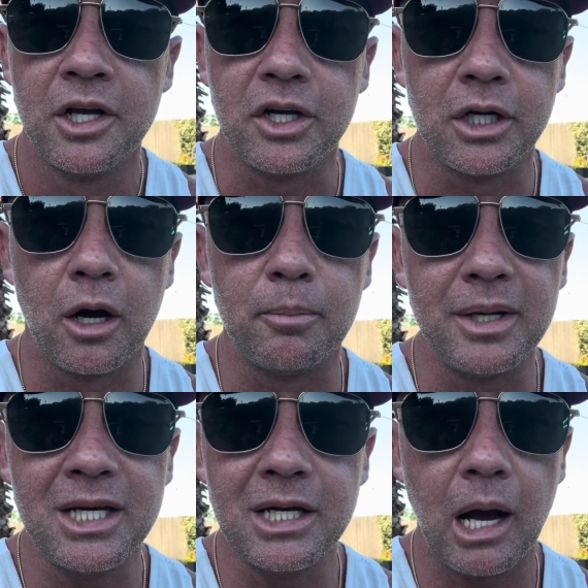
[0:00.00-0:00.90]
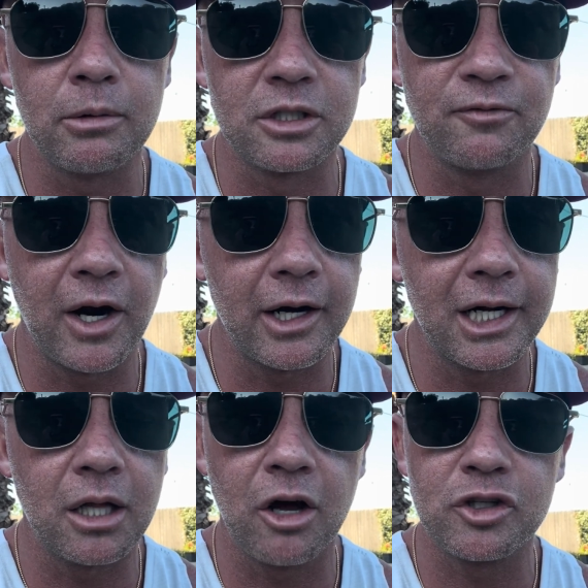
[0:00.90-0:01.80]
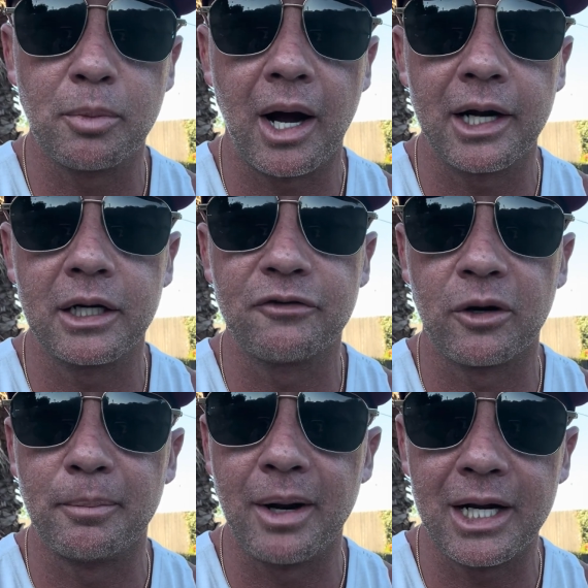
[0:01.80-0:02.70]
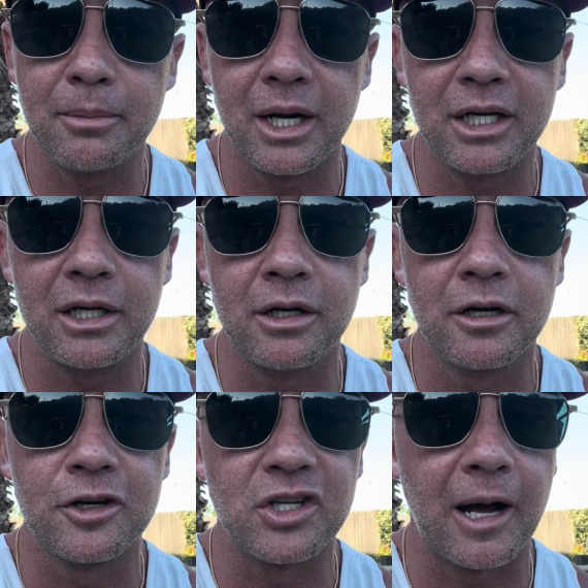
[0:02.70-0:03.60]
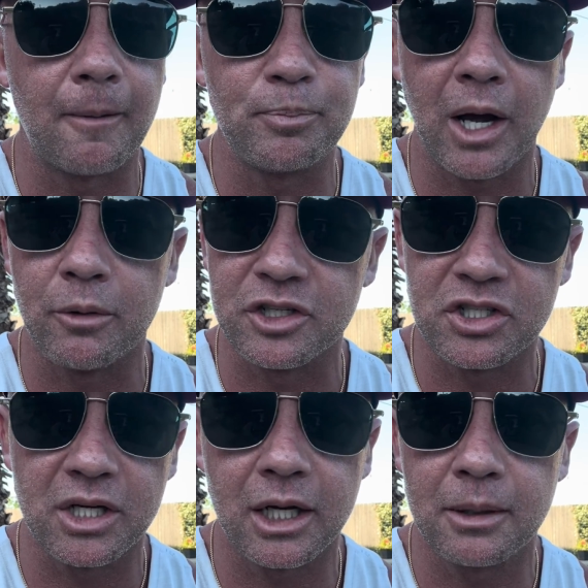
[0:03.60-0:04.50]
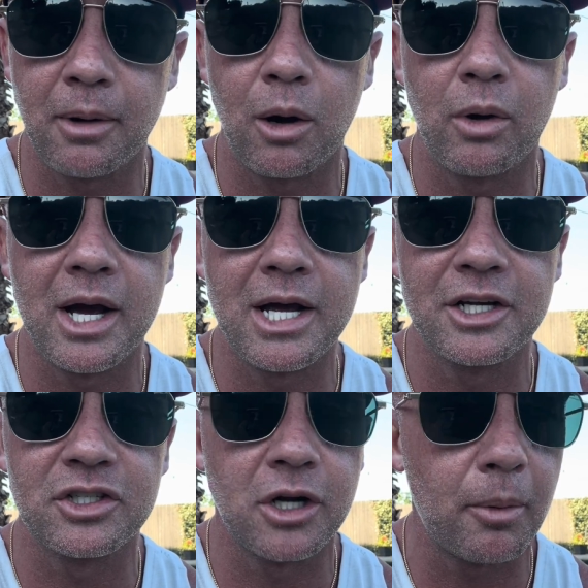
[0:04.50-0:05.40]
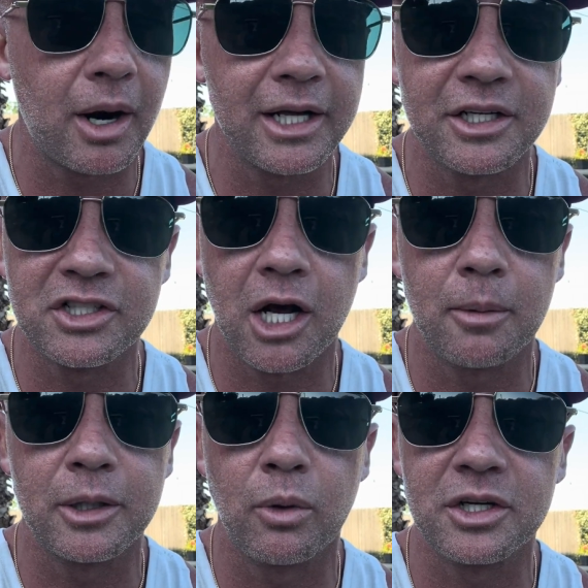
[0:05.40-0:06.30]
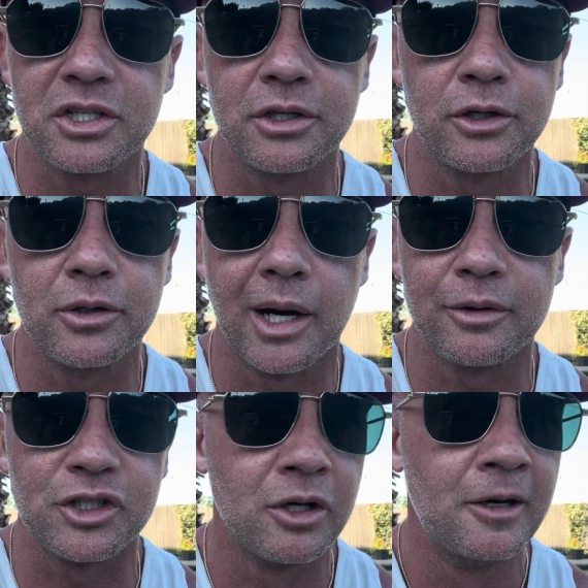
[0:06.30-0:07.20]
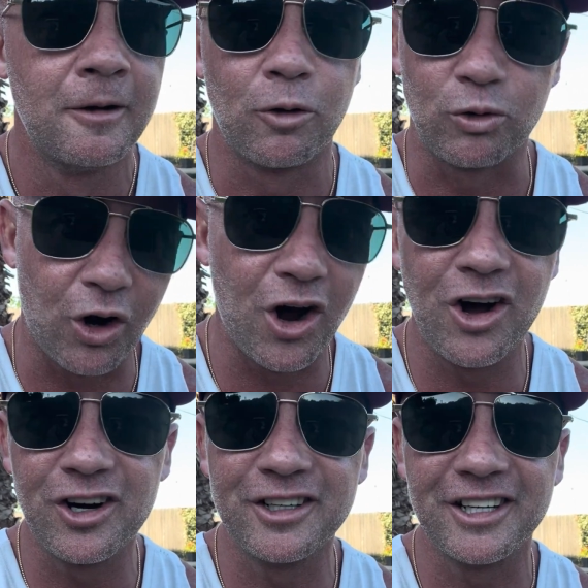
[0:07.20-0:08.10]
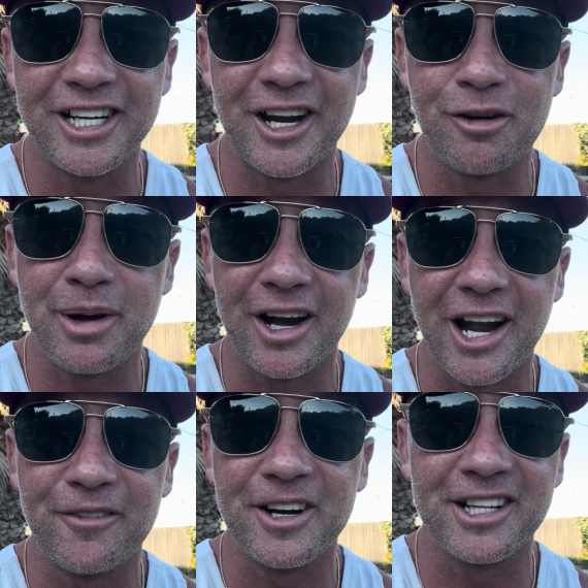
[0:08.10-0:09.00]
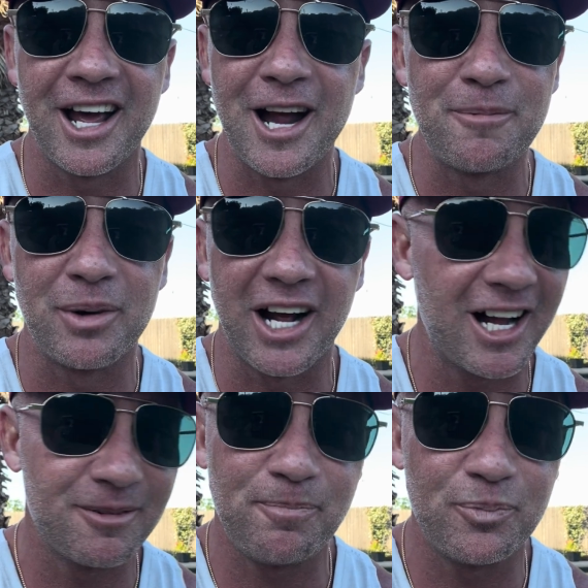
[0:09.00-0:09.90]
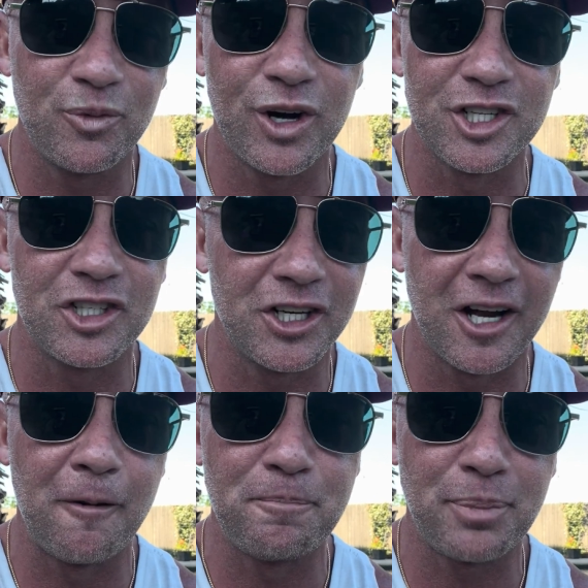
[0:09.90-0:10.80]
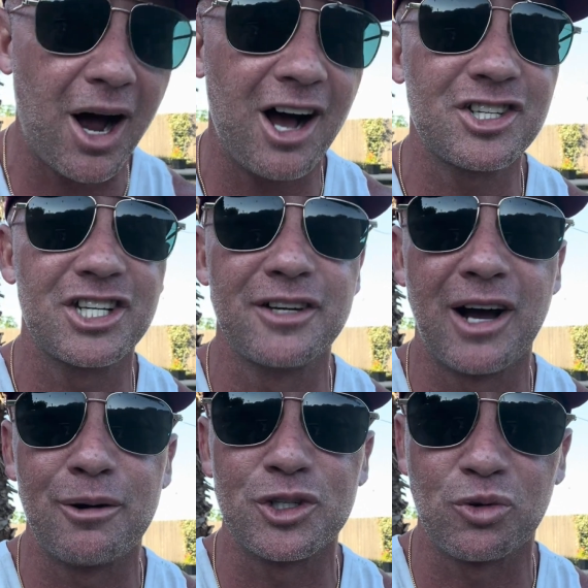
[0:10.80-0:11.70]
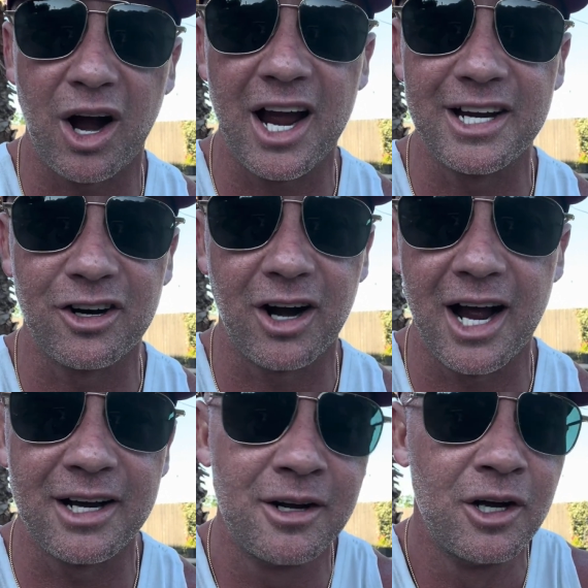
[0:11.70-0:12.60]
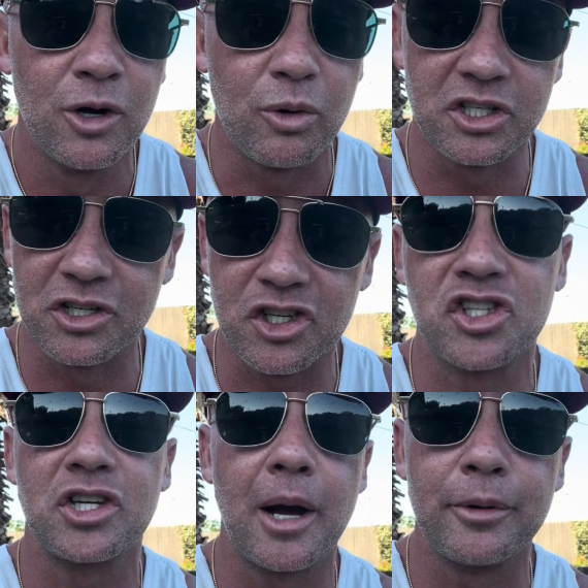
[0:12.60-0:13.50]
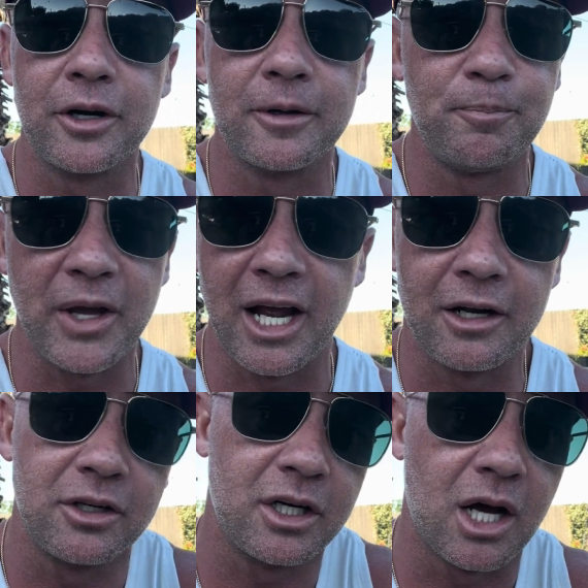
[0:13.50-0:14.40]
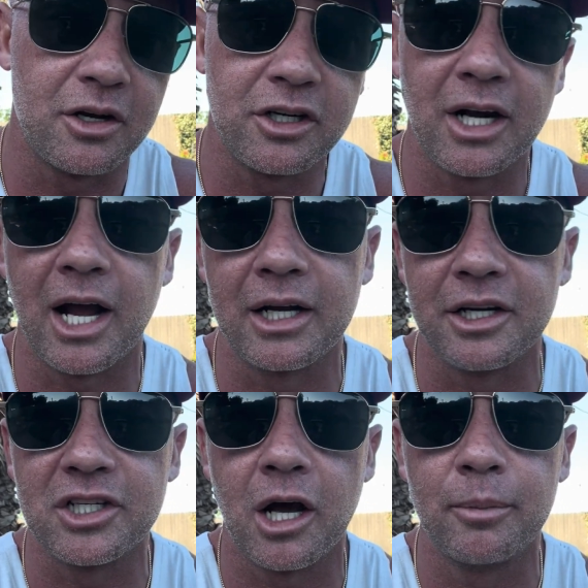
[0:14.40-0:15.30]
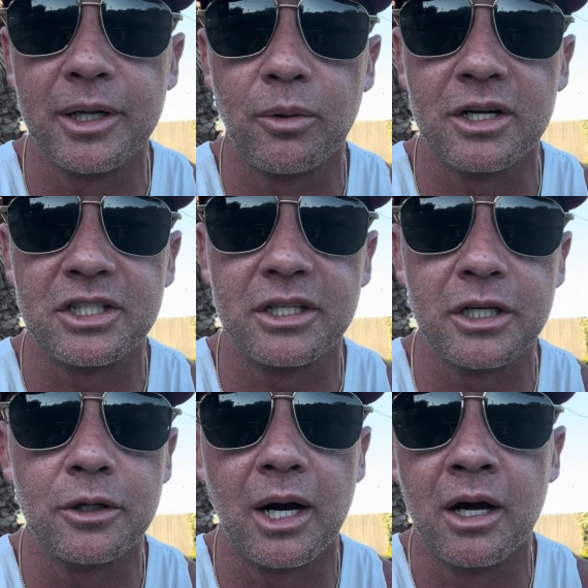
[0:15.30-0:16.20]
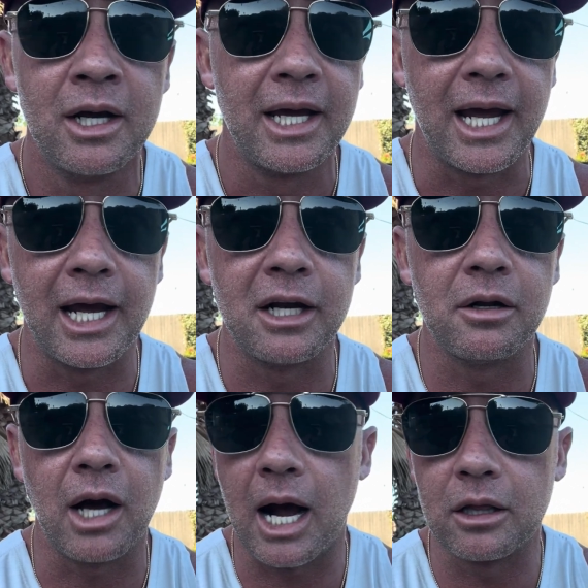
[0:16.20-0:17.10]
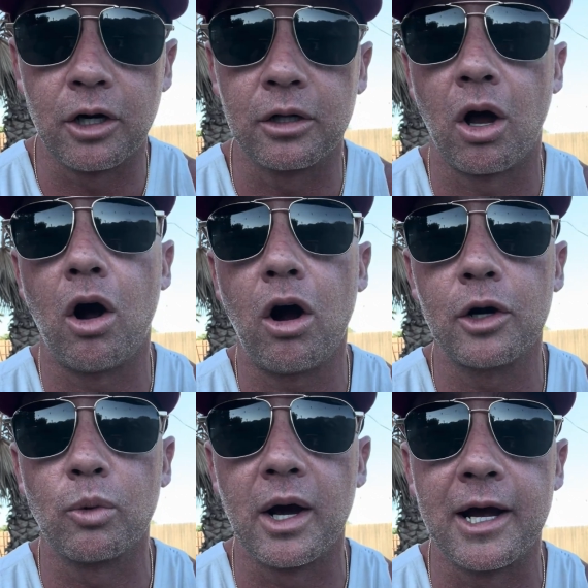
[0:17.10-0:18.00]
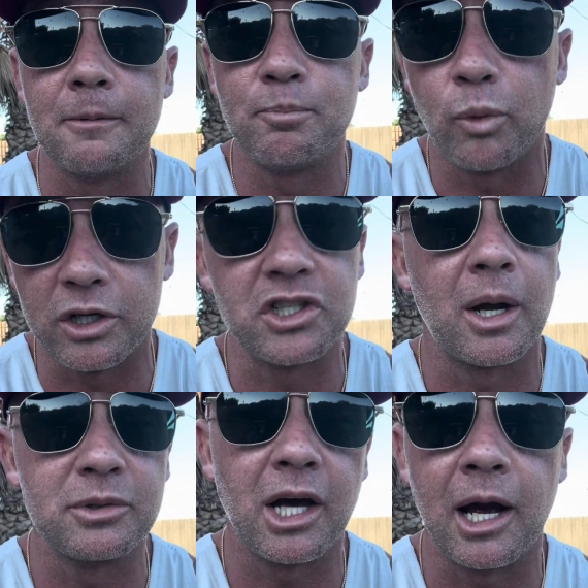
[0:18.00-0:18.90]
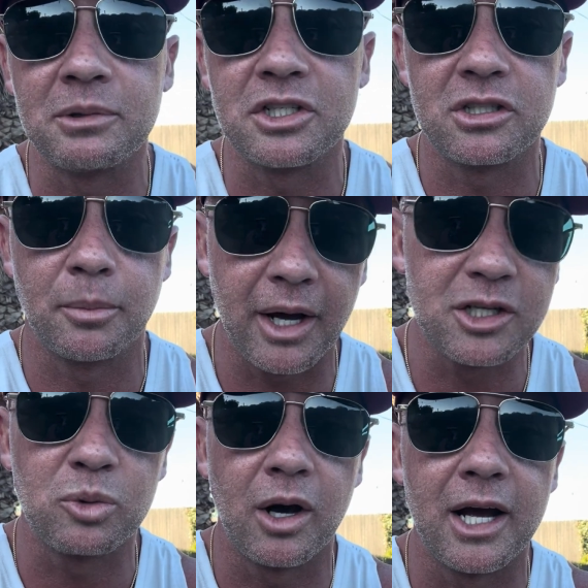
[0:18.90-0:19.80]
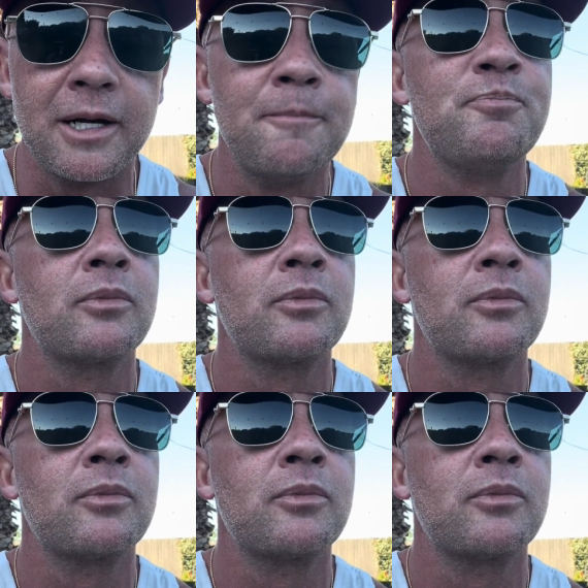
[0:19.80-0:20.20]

Me, I was very closed-minded for many, many years. I was stuck in my ways. Nobody could tell me what to do. I was wrong, about everything, but I was, positive I was right, or I was just stubborn and, you're not going to tell me what to do. And I learned the hard way, which sometimes is the best way.